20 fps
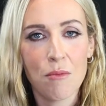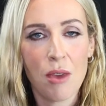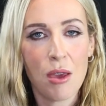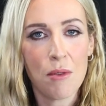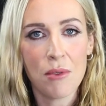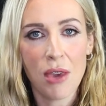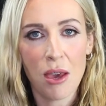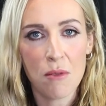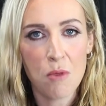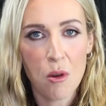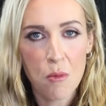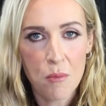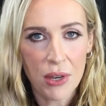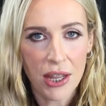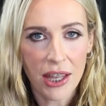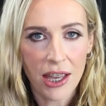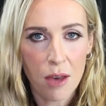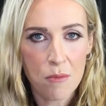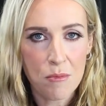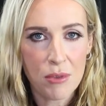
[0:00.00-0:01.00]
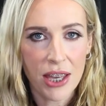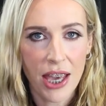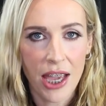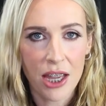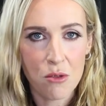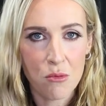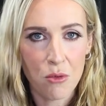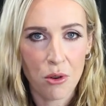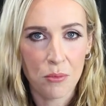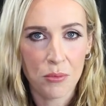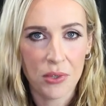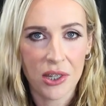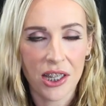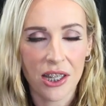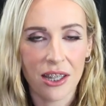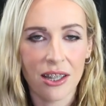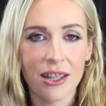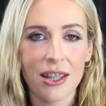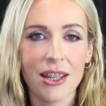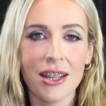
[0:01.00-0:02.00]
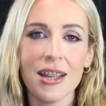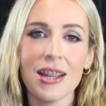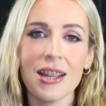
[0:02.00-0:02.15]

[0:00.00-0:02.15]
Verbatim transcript: Maybe I'm opening up a can of worms here.